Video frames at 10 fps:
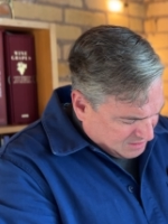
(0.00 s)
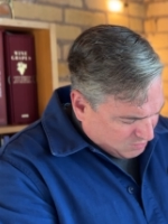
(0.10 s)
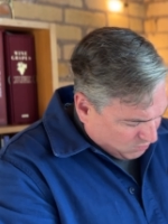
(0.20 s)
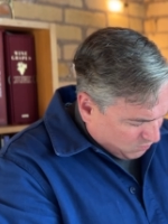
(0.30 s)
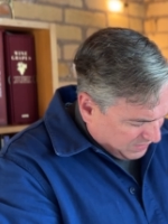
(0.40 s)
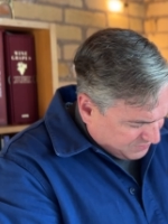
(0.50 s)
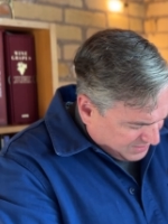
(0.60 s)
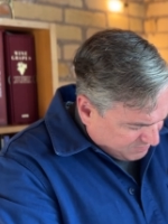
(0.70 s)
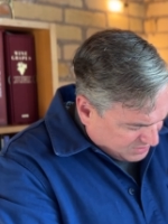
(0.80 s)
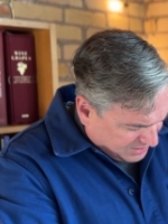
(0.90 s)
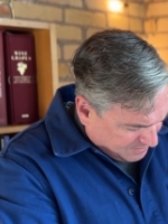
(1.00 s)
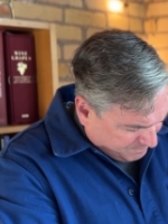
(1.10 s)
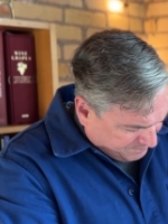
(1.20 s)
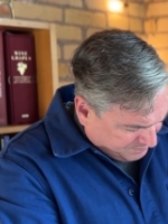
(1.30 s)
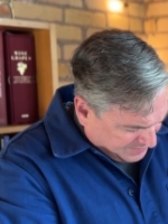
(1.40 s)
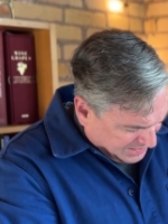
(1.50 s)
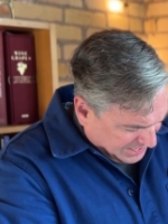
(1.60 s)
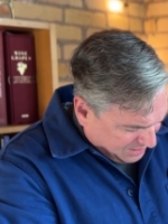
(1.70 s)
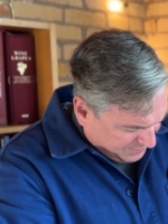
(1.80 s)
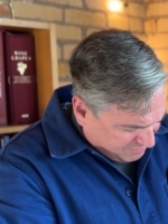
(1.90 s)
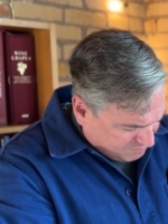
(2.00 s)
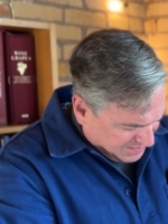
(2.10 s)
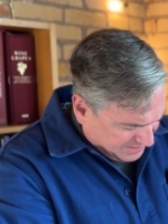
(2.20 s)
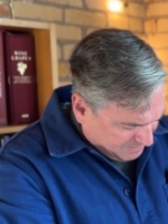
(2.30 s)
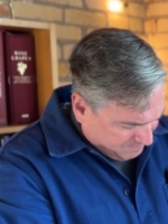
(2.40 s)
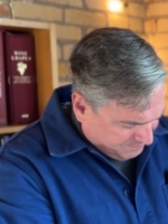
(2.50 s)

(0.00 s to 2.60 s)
what they've done, how they've made it.